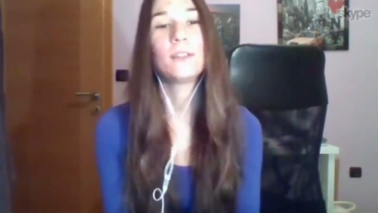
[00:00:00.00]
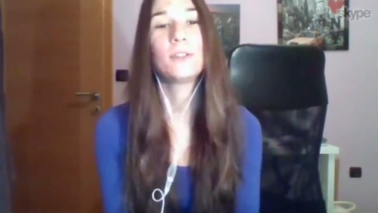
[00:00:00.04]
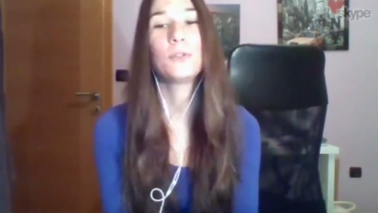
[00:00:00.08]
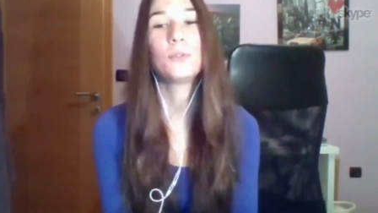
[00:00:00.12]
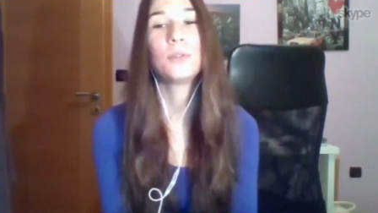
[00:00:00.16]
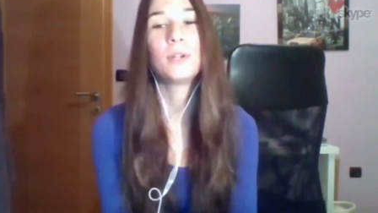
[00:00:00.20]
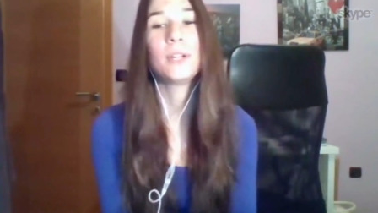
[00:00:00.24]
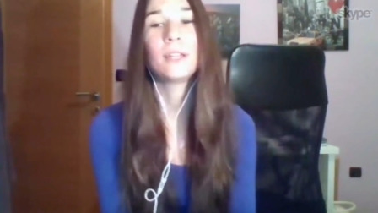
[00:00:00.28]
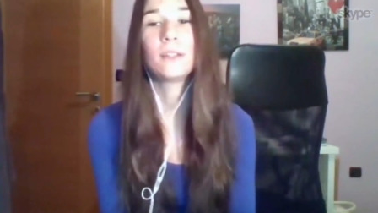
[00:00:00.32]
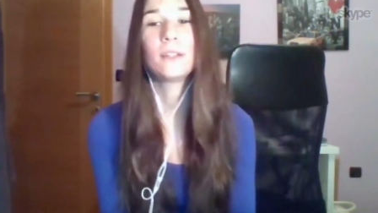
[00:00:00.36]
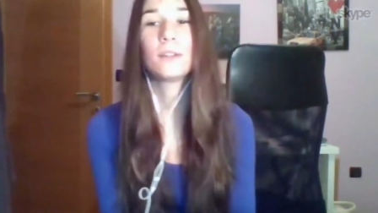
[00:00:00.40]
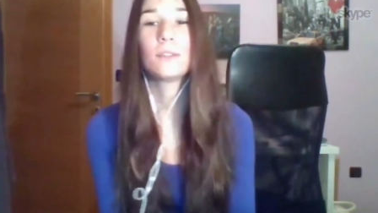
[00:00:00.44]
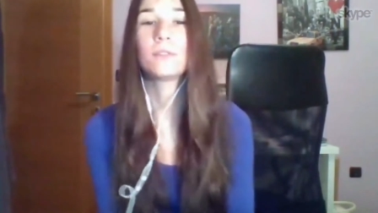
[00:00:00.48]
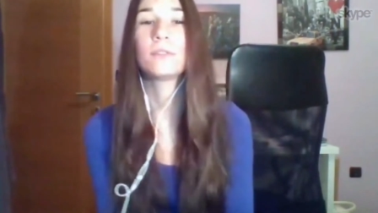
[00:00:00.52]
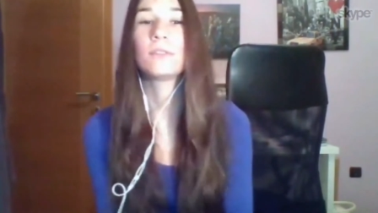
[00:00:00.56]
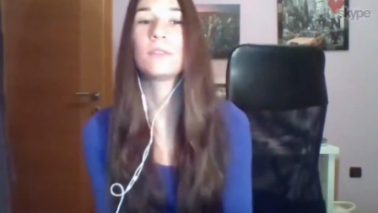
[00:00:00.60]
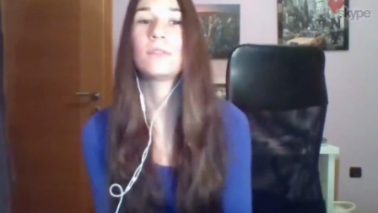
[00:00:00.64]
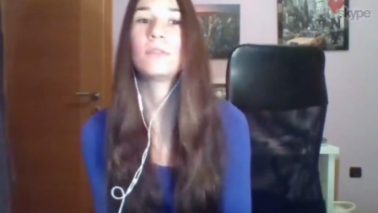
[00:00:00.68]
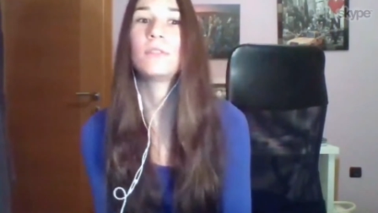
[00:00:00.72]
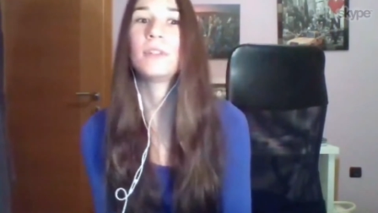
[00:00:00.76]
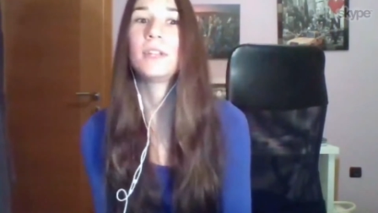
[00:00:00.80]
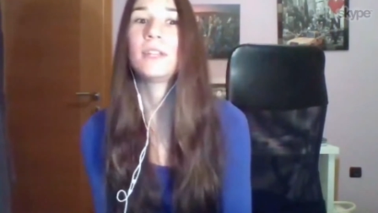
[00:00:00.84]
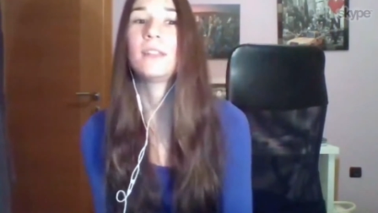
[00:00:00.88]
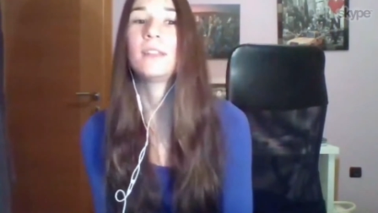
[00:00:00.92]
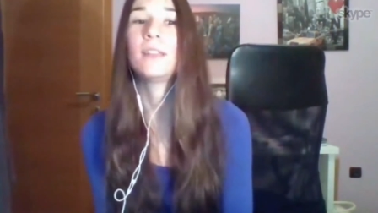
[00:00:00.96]
doing those
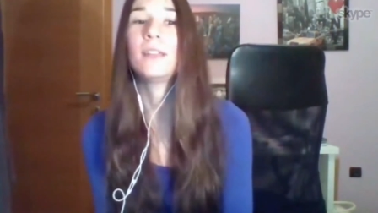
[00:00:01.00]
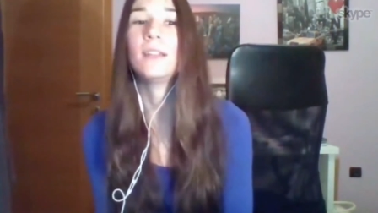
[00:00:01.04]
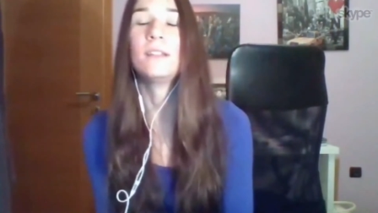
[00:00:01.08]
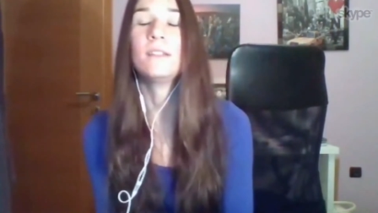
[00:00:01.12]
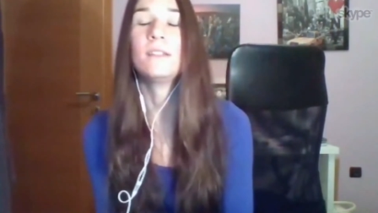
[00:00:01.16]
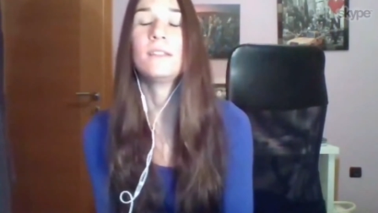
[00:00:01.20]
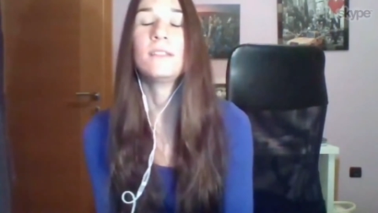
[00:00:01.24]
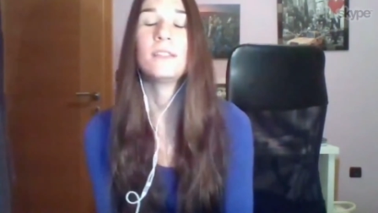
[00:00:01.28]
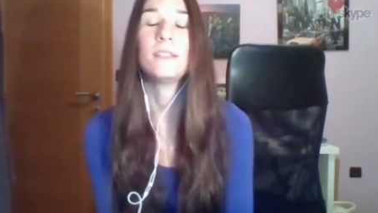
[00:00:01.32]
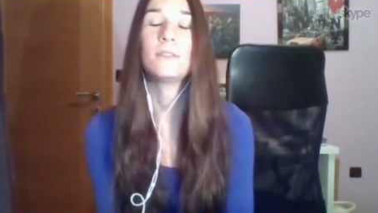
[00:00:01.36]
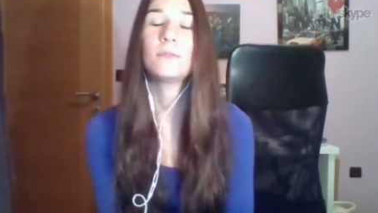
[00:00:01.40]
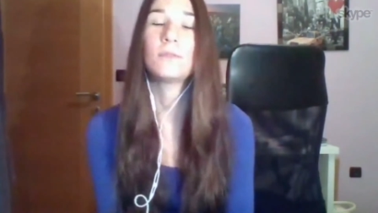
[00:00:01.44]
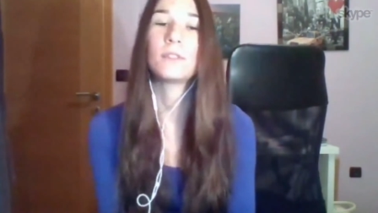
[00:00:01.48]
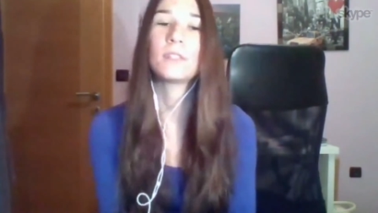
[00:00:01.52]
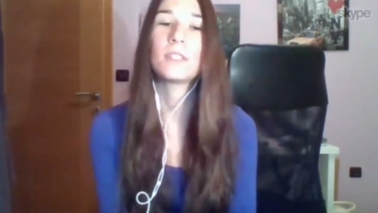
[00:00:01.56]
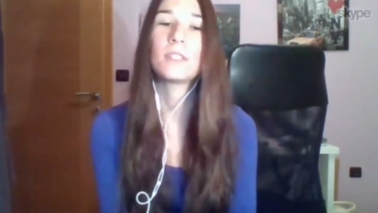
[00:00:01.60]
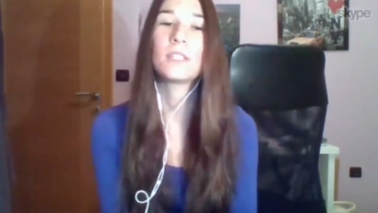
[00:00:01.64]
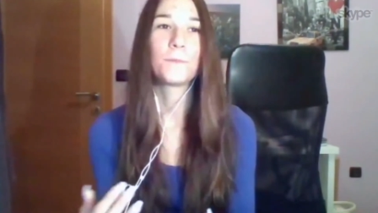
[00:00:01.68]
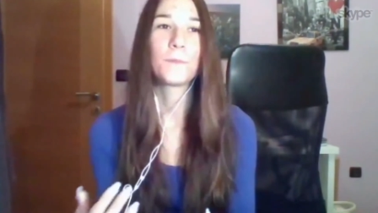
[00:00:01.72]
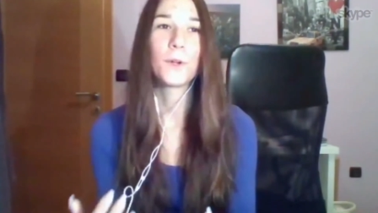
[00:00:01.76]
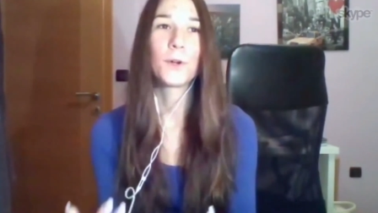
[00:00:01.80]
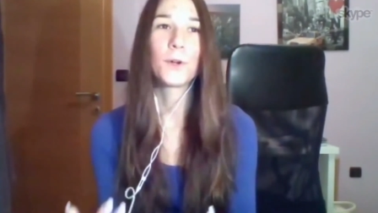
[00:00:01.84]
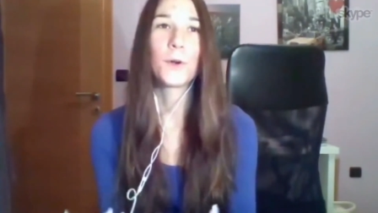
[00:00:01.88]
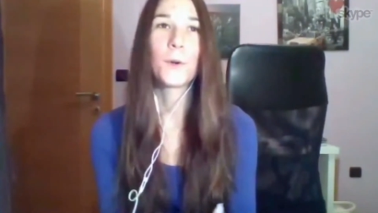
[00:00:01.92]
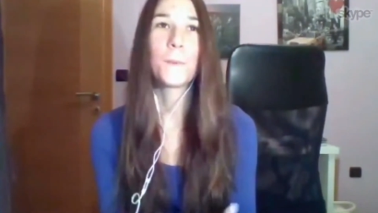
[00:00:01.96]
three things, it
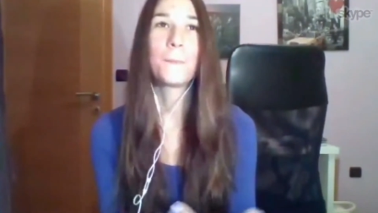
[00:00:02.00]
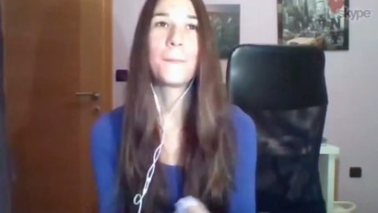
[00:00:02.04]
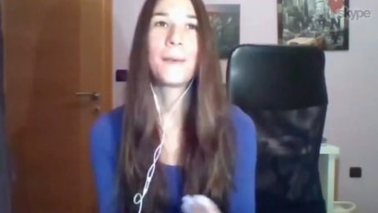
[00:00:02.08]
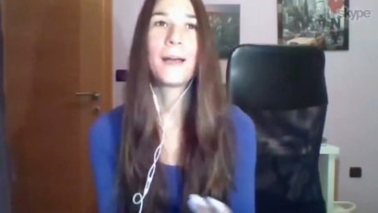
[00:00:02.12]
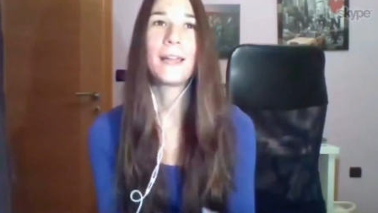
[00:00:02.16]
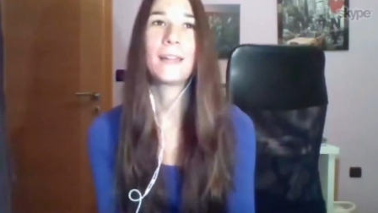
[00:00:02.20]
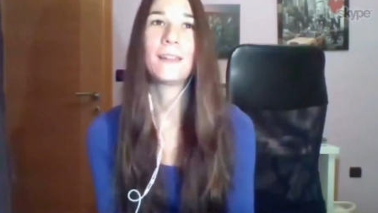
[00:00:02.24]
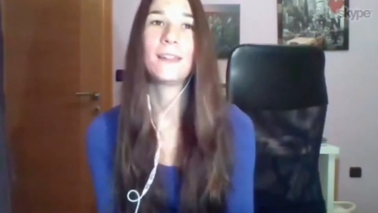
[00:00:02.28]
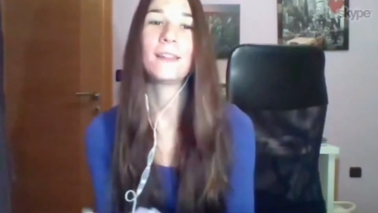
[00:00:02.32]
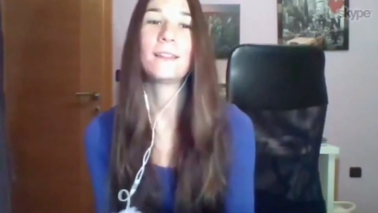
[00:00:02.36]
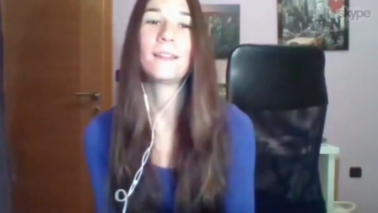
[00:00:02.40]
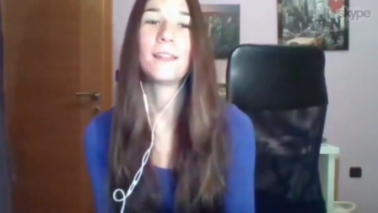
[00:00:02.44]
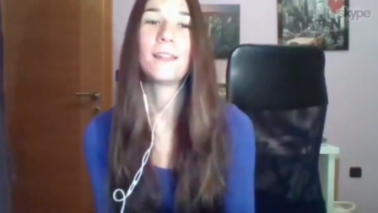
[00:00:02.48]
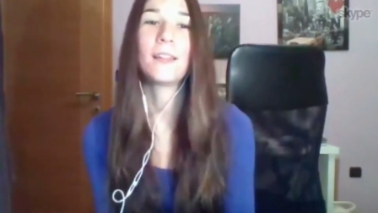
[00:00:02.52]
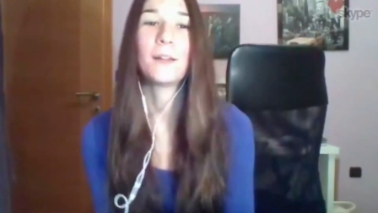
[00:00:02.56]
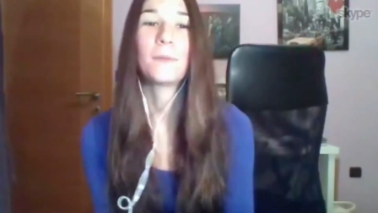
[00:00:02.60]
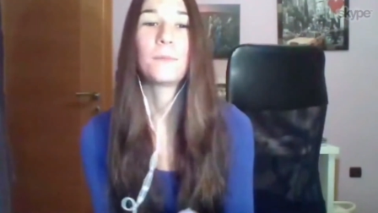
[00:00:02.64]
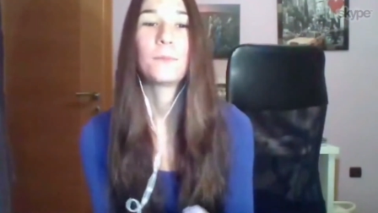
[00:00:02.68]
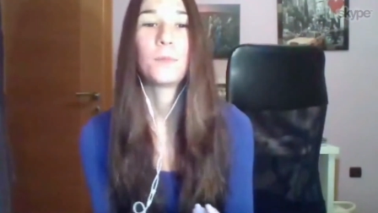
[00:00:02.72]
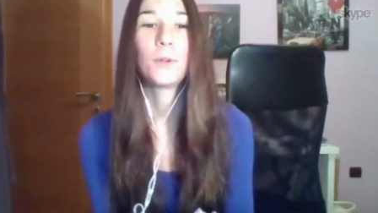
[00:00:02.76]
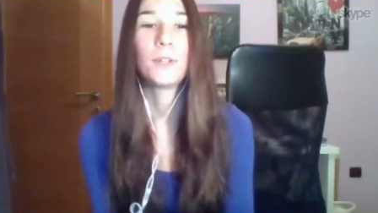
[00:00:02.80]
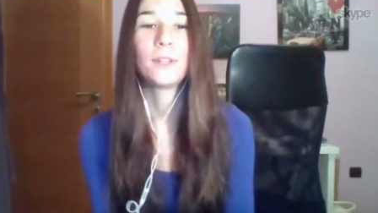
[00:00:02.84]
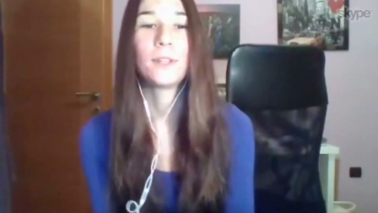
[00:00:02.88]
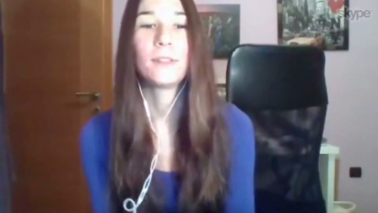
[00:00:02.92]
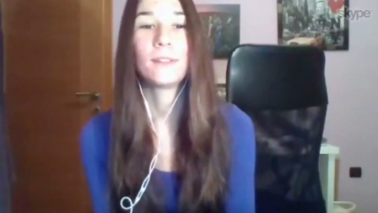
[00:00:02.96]
was combining
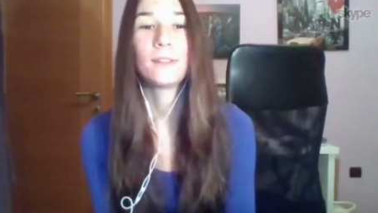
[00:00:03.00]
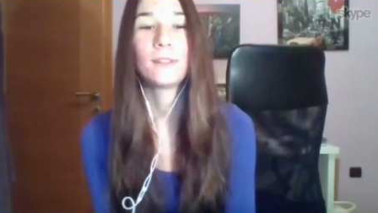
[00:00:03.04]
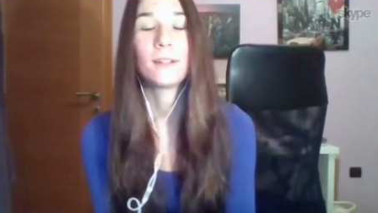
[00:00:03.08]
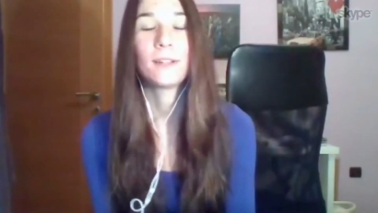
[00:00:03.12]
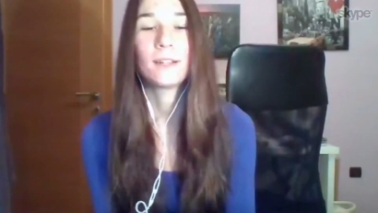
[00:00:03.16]
them with